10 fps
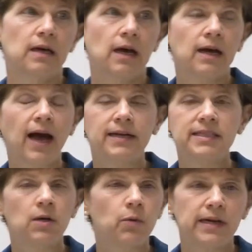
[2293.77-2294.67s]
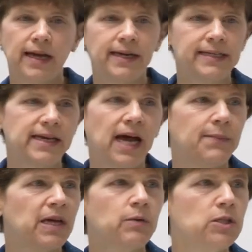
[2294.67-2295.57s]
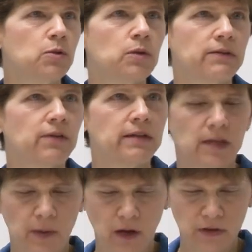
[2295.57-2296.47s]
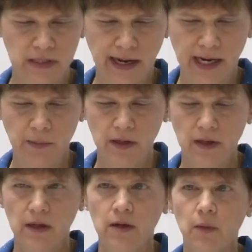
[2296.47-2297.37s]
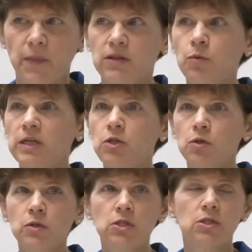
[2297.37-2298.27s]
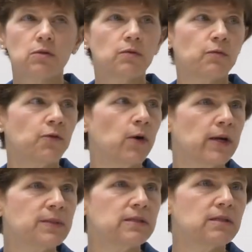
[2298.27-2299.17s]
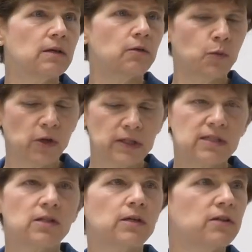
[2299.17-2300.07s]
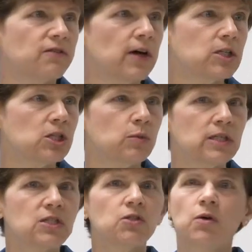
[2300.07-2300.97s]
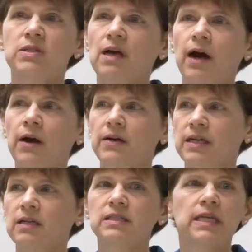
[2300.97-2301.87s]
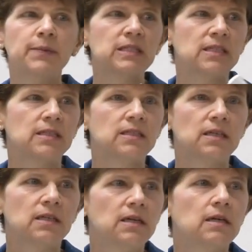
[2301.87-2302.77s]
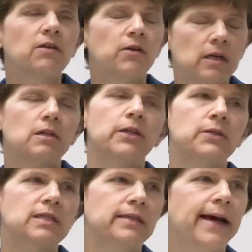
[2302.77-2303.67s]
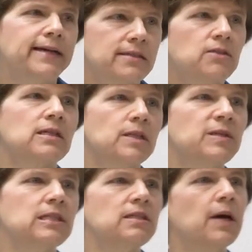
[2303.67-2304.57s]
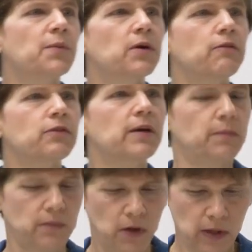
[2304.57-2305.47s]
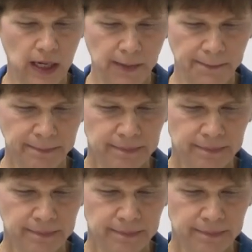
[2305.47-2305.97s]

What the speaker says: a content word anytime, and we do invent them all the time. But the reduced forms, words, the function words, those are in a limited, they're in a closed class. There's a limited number of them, okay?